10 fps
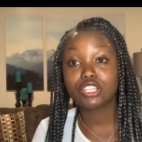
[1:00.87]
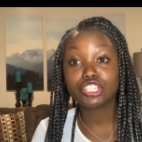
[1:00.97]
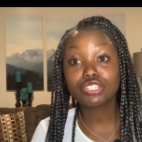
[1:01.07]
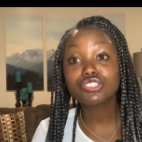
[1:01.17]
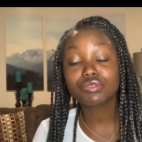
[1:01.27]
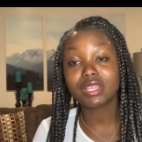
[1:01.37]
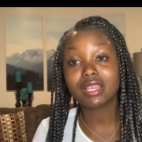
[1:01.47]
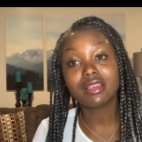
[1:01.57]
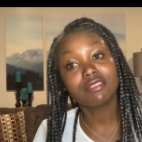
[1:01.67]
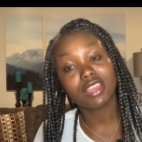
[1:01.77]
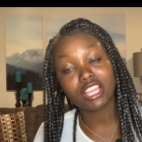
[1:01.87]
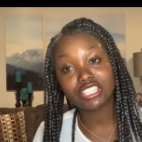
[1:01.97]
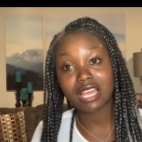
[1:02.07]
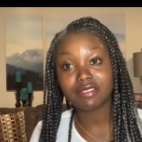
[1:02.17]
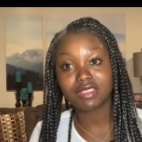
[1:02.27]
children have aged
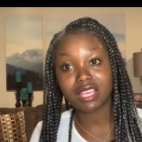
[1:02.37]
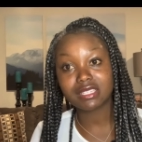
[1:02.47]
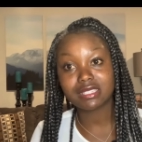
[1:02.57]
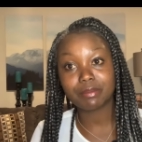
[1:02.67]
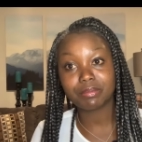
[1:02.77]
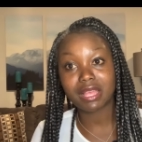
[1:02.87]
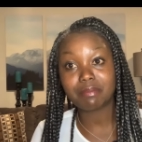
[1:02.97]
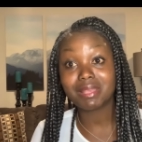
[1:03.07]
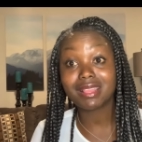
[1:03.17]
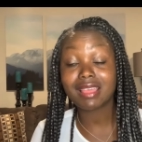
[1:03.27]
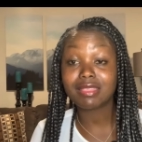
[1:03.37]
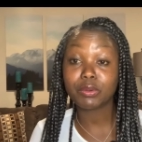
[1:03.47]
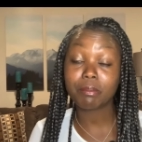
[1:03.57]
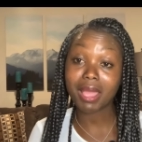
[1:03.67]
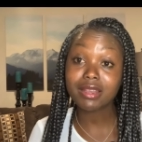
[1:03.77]
out of the estate plan, meaning that they were
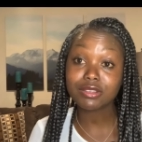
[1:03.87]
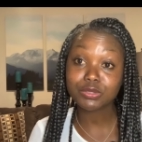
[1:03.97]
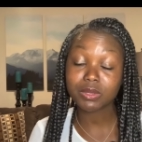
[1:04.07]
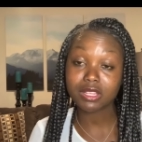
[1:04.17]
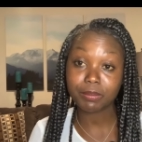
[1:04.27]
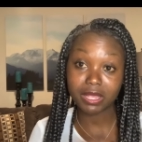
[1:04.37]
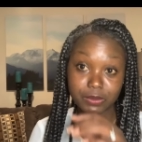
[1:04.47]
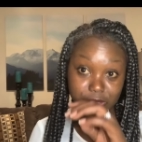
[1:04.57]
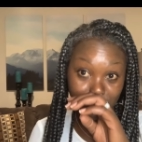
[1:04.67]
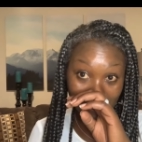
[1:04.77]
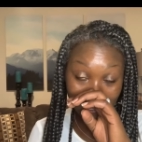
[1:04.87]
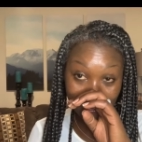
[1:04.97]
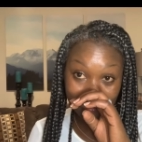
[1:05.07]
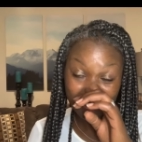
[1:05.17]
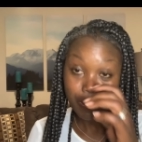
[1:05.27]
minors when the plan was
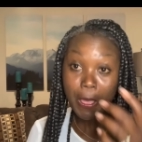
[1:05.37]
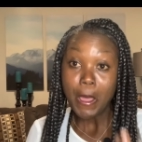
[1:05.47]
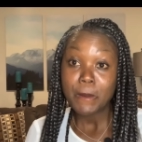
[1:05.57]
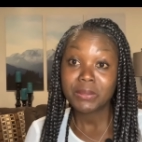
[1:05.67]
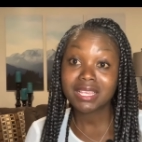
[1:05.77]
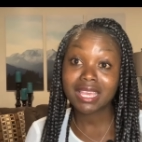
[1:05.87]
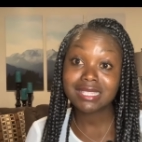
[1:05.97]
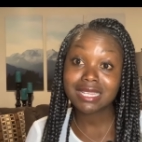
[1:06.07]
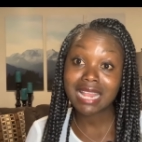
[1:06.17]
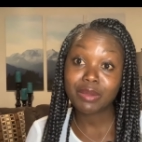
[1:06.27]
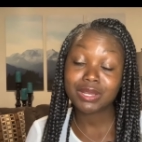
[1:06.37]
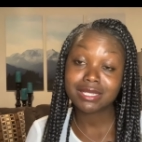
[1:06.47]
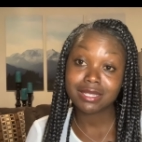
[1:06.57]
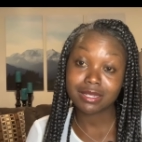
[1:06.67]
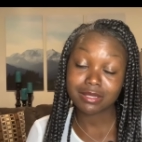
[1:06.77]
created, but the kids are now
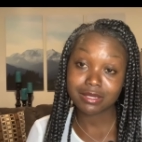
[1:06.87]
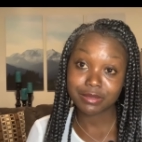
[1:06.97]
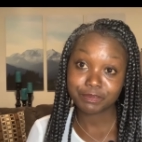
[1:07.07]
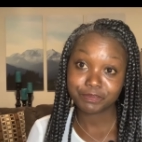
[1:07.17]
adults.